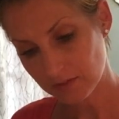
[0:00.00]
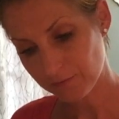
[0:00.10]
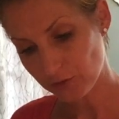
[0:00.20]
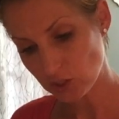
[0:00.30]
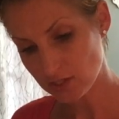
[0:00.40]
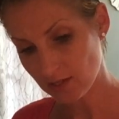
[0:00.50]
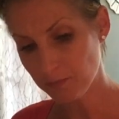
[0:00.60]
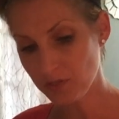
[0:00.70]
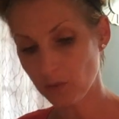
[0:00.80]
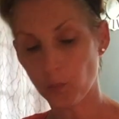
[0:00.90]
For
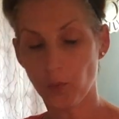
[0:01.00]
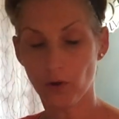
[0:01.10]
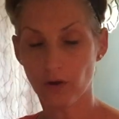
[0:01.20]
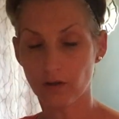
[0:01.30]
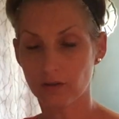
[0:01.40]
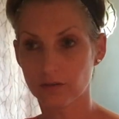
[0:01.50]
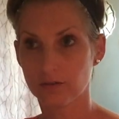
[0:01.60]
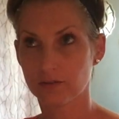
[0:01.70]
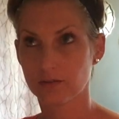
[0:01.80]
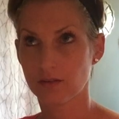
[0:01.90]
some people,
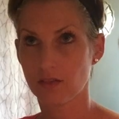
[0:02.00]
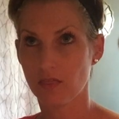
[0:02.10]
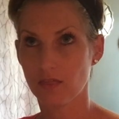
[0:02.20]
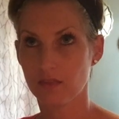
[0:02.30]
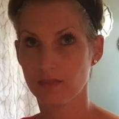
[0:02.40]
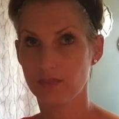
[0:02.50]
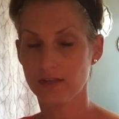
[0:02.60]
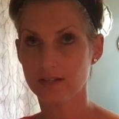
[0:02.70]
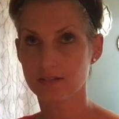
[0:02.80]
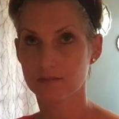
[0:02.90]

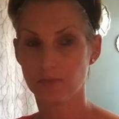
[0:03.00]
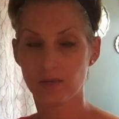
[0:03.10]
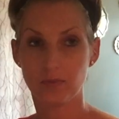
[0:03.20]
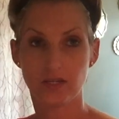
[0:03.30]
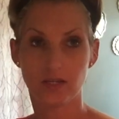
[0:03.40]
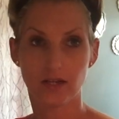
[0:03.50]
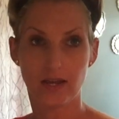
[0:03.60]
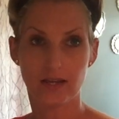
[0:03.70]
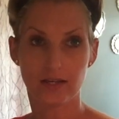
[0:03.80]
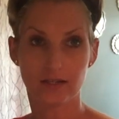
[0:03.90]
this may be
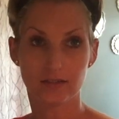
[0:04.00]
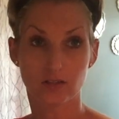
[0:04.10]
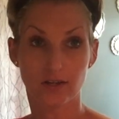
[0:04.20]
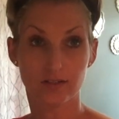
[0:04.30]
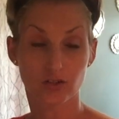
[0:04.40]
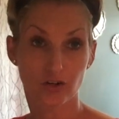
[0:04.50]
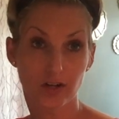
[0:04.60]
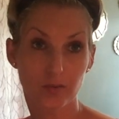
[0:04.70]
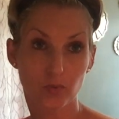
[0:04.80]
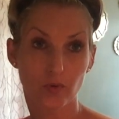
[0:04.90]
a
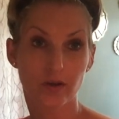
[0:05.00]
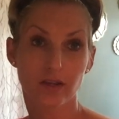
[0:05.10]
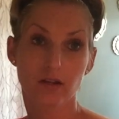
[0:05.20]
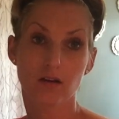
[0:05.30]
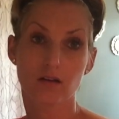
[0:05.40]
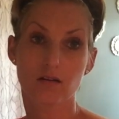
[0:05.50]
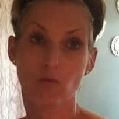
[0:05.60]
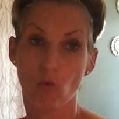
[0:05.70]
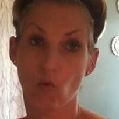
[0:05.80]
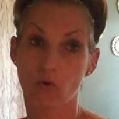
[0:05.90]
turning point
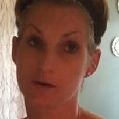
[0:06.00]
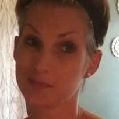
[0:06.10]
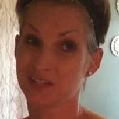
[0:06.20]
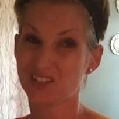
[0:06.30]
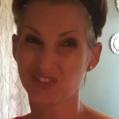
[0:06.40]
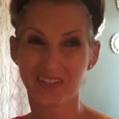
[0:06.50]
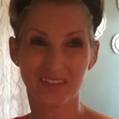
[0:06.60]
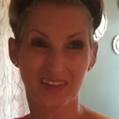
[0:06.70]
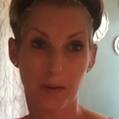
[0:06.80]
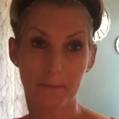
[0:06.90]
or potentially
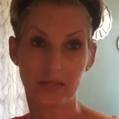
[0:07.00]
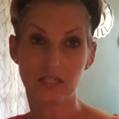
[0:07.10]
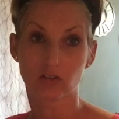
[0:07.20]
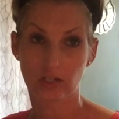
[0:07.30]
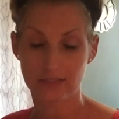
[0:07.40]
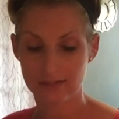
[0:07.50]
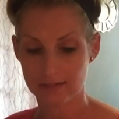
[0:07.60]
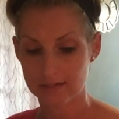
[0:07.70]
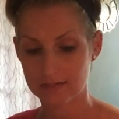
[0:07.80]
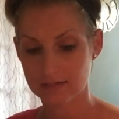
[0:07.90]
like a mini
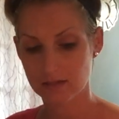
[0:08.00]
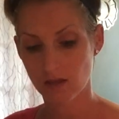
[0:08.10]
crisis.